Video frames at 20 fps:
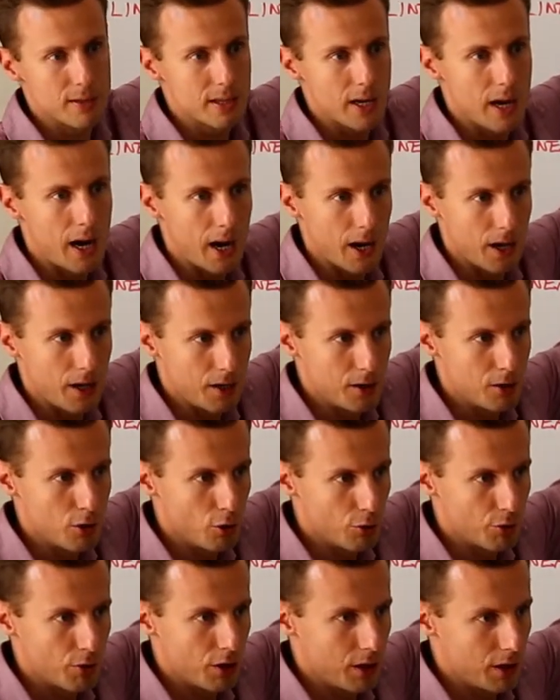it's highly
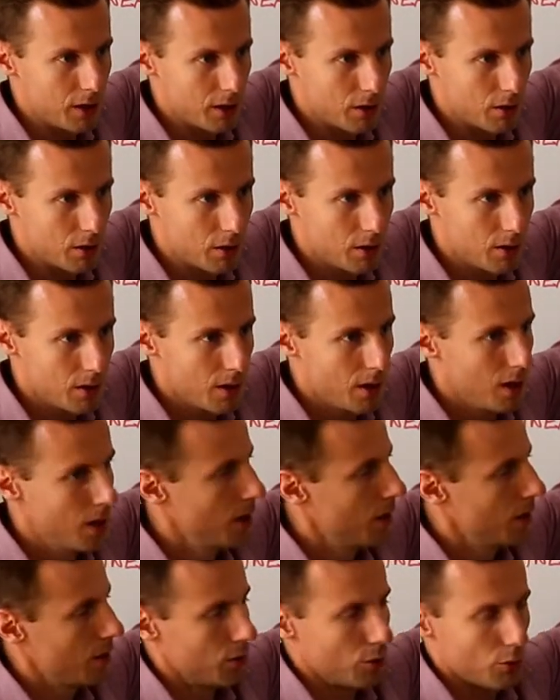nonlinear,
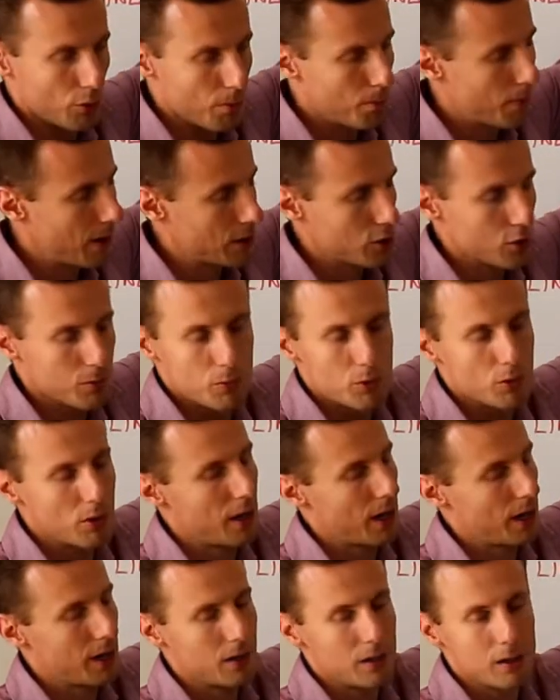you're much more
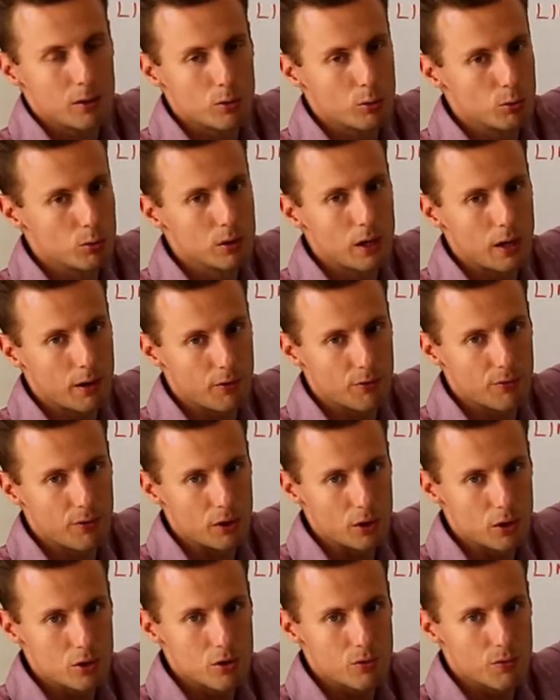likely to
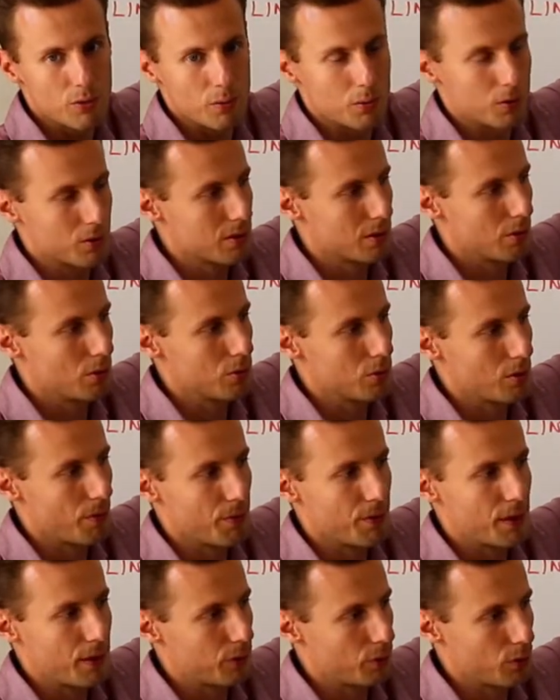diverge from your
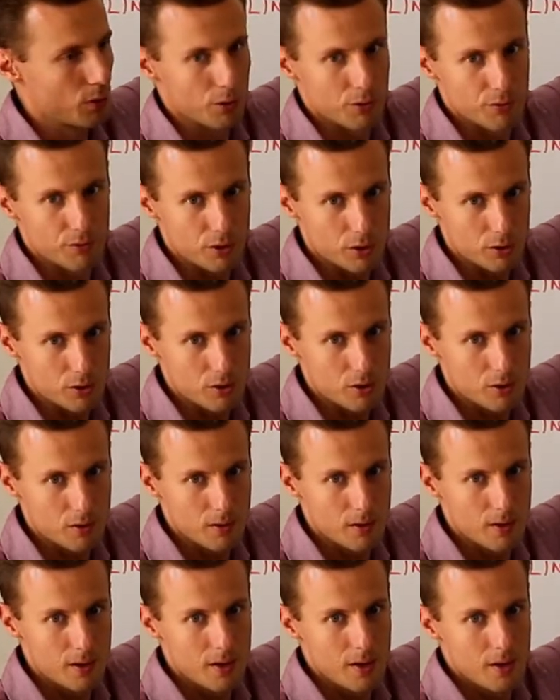solution than to converge.
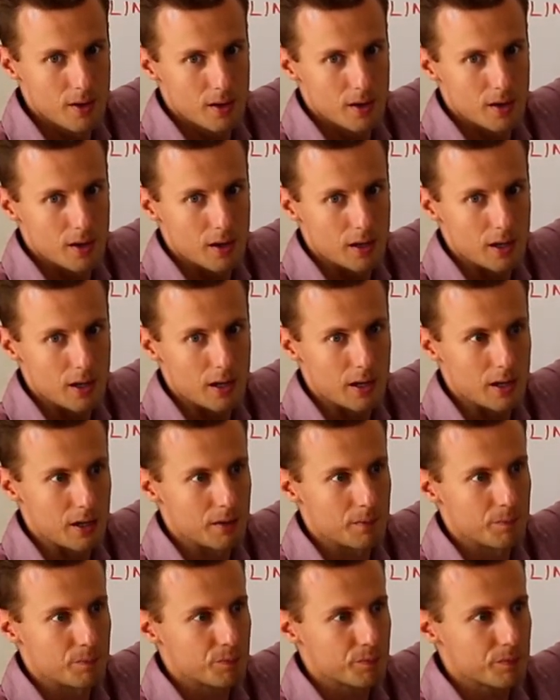
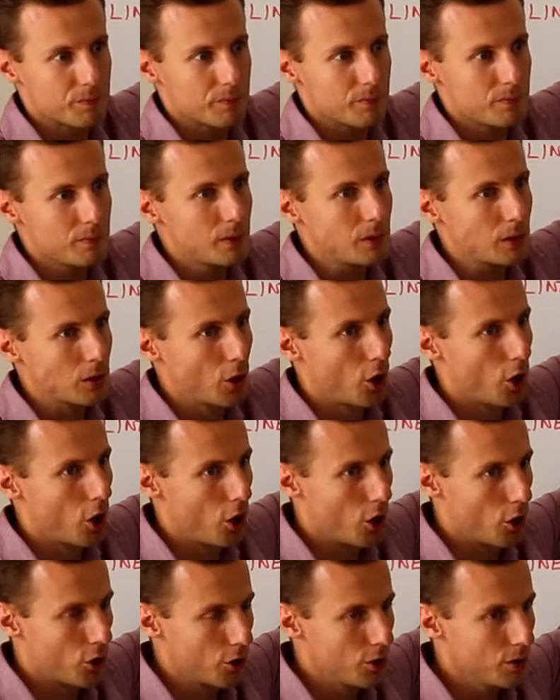
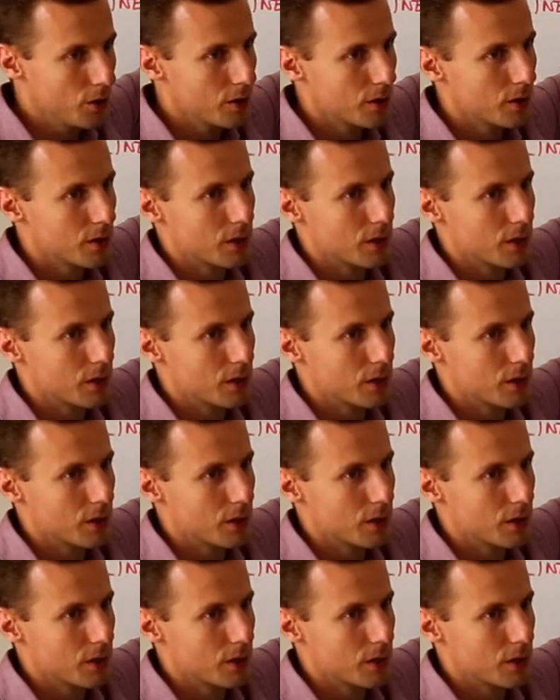Or